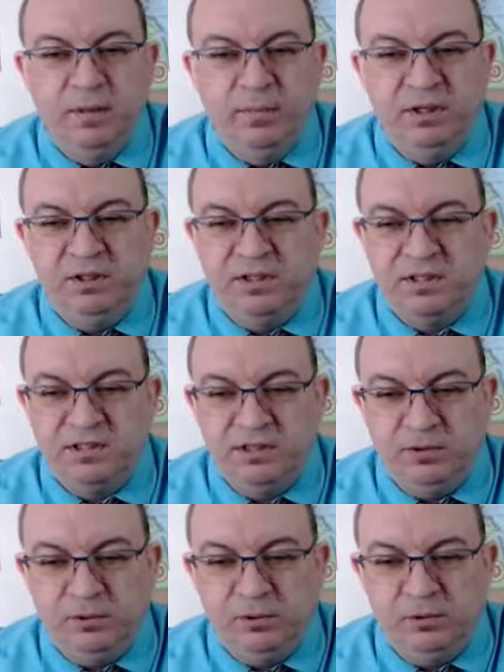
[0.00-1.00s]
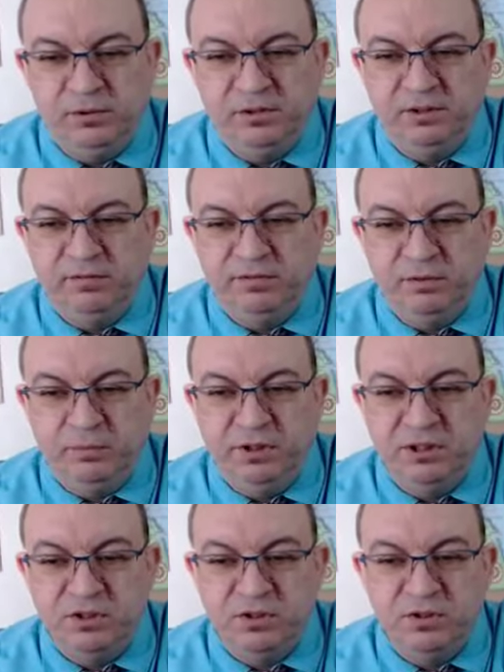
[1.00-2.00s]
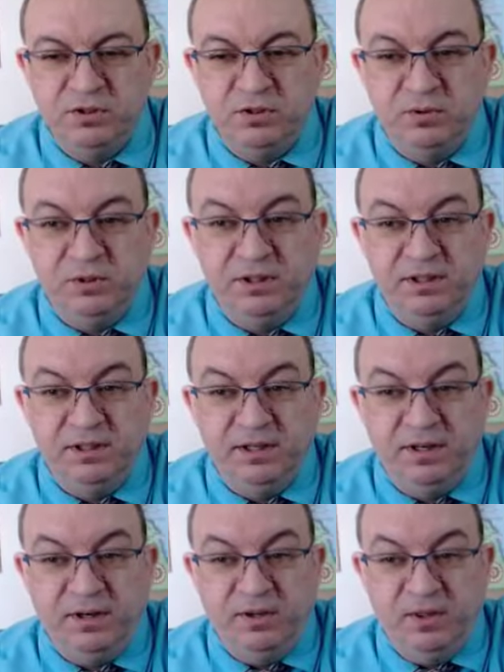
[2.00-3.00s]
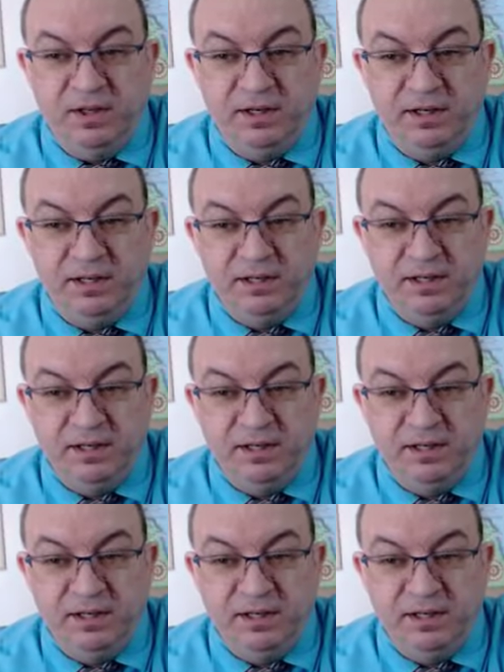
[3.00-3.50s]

But you can see all the informations you need are there.